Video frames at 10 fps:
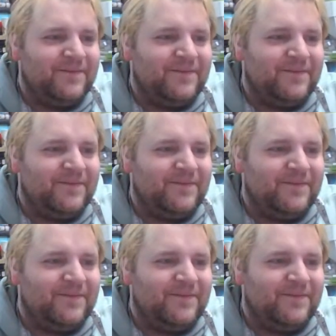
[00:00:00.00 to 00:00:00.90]

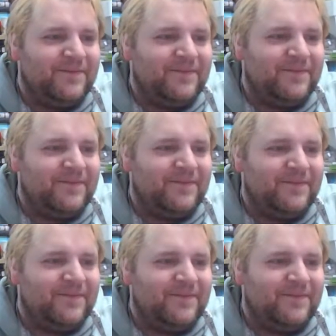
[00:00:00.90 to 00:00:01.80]
Yeah,
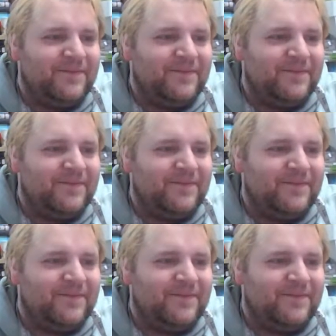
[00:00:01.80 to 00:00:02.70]

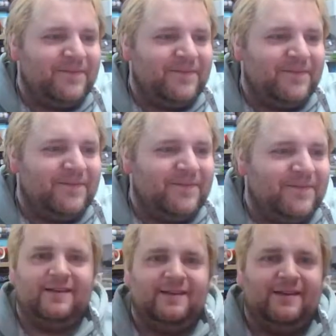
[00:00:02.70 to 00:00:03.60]
fantastic.
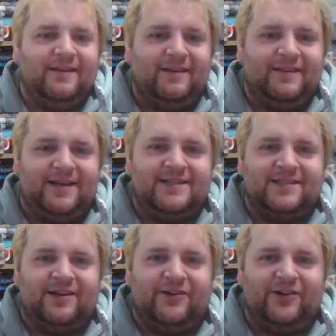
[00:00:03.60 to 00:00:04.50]
That is
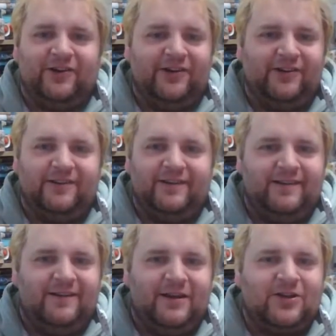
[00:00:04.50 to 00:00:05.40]
so good.
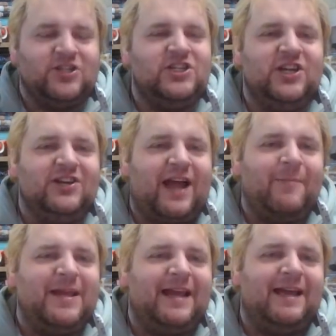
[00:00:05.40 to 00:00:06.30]
Because you do, I
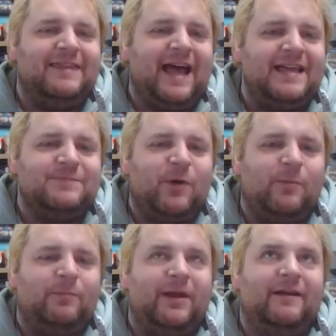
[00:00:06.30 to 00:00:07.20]
mean, that is
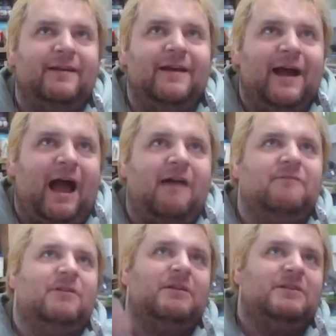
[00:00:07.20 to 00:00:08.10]
probably,
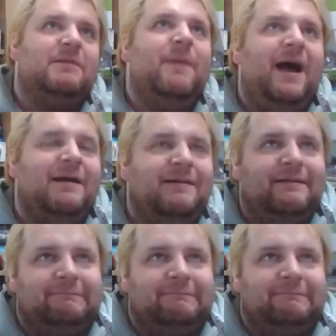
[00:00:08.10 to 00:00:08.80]
you might,